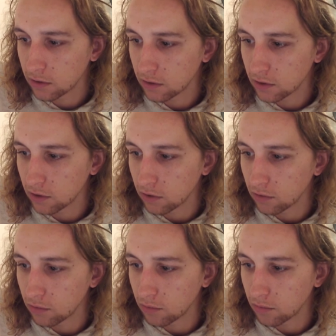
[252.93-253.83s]

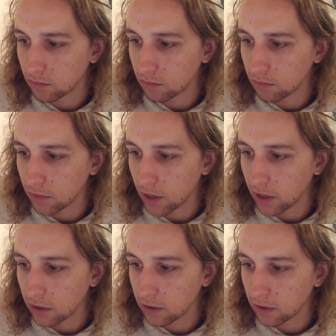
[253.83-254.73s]
So
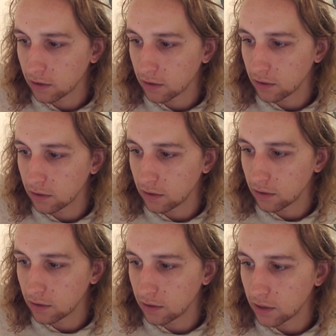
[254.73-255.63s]
my
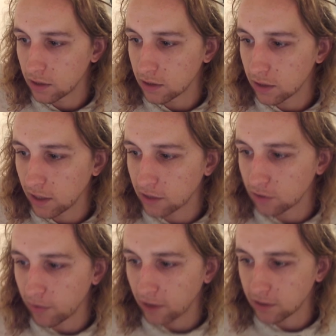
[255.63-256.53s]
knees and legs are
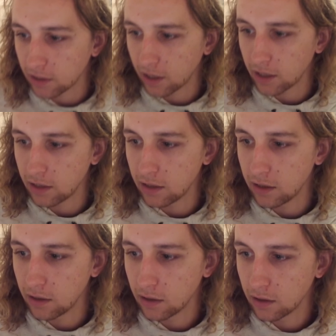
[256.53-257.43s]
back to 90,